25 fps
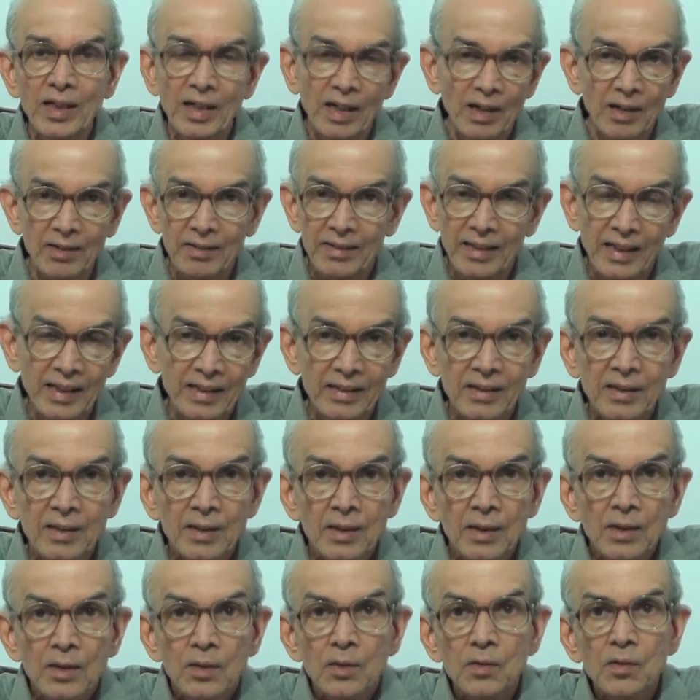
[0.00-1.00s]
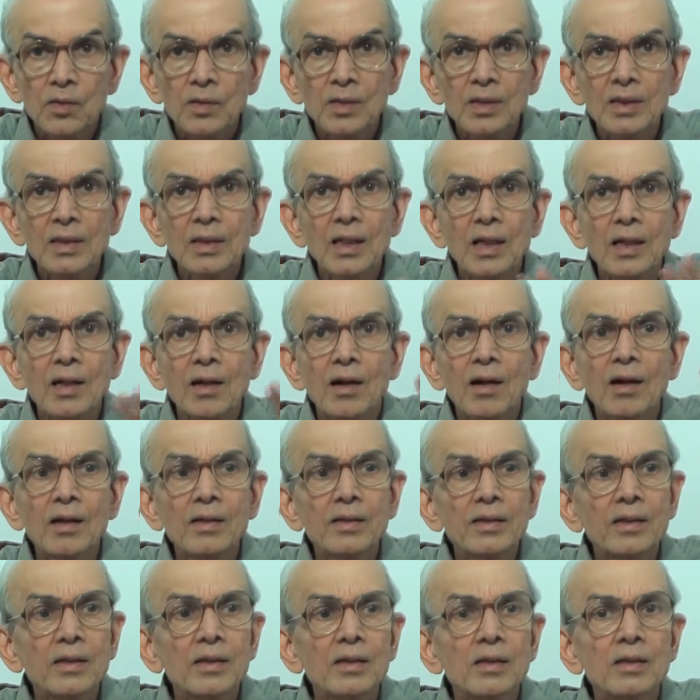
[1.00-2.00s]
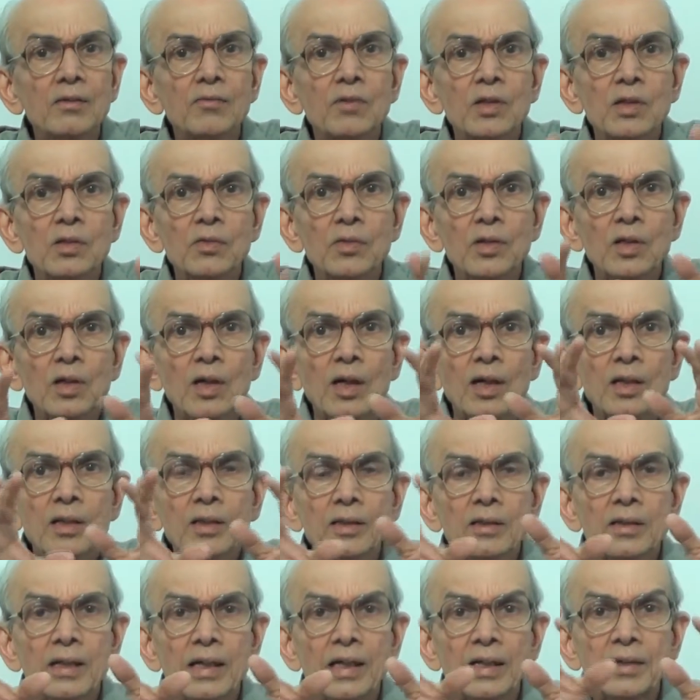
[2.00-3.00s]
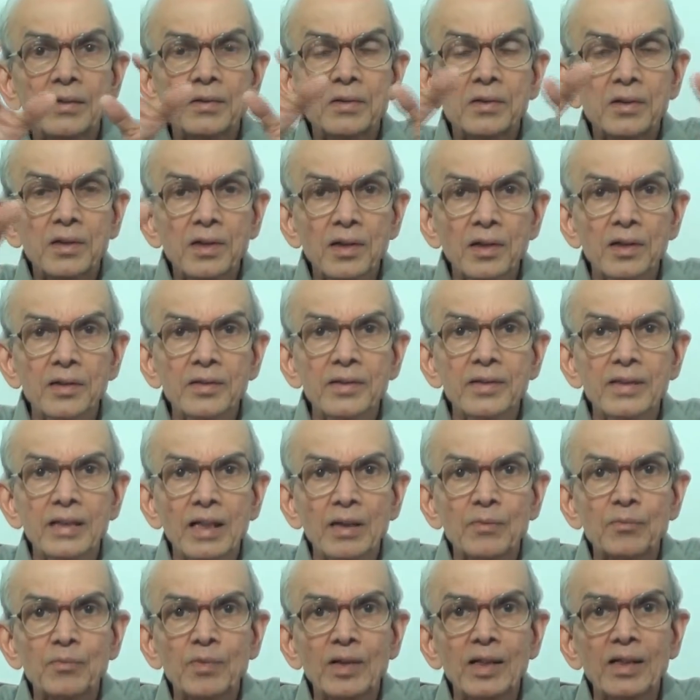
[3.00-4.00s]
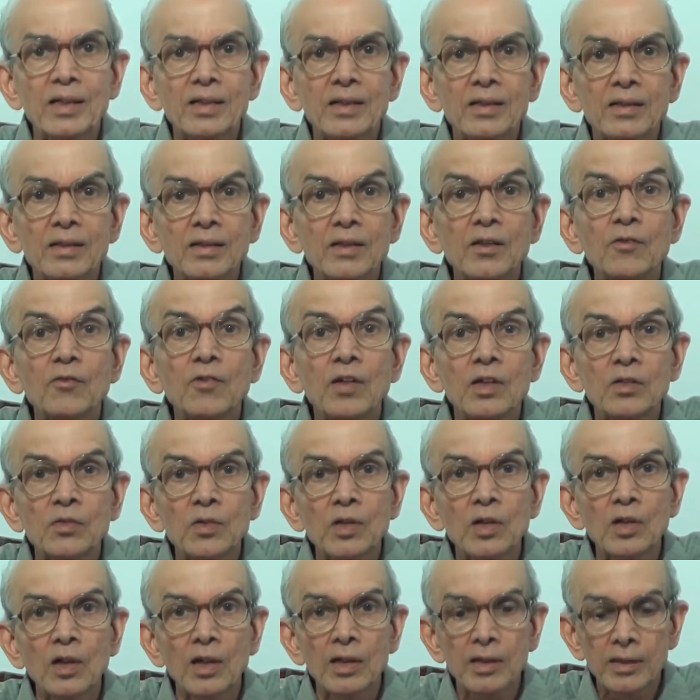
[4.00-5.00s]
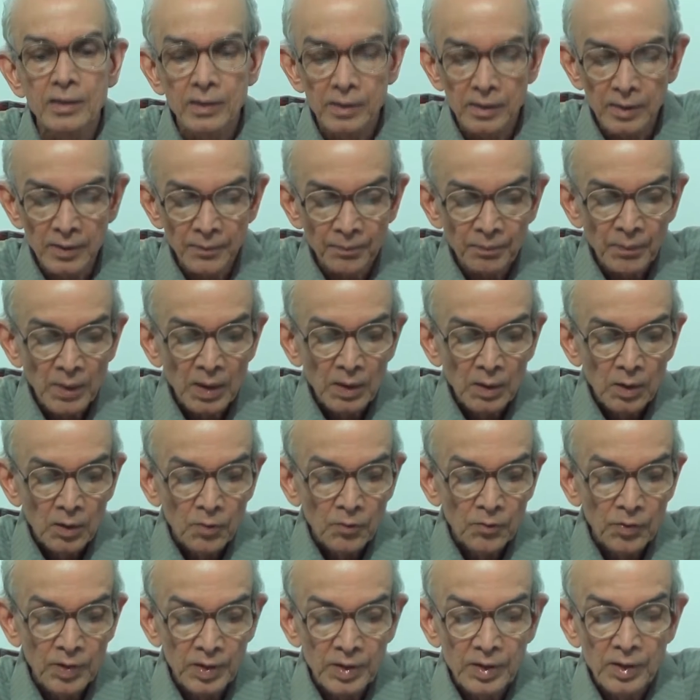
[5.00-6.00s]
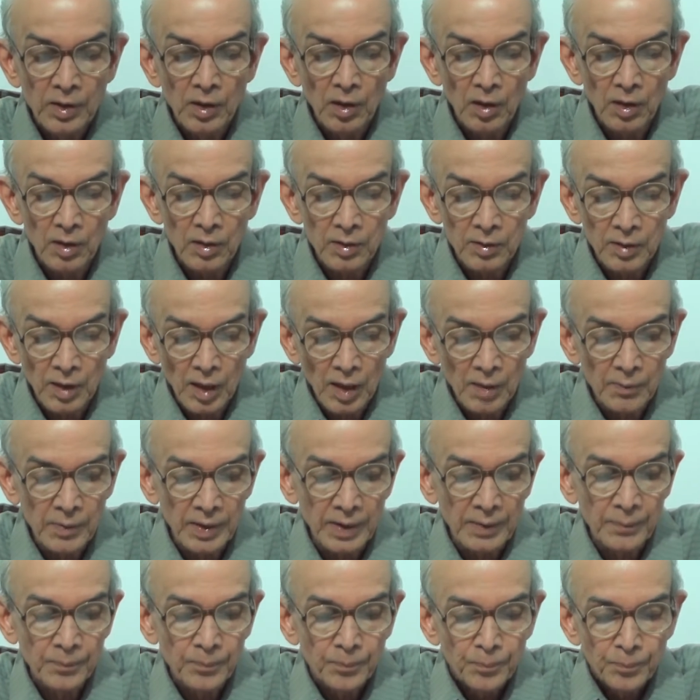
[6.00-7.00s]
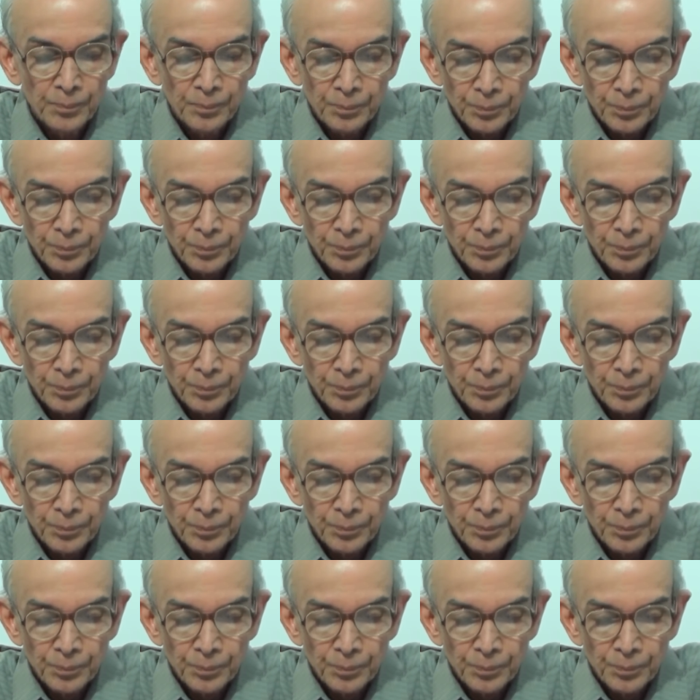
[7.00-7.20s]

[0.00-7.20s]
and all that. So these are all the what we call as external appearance, what we call as a physiognomy.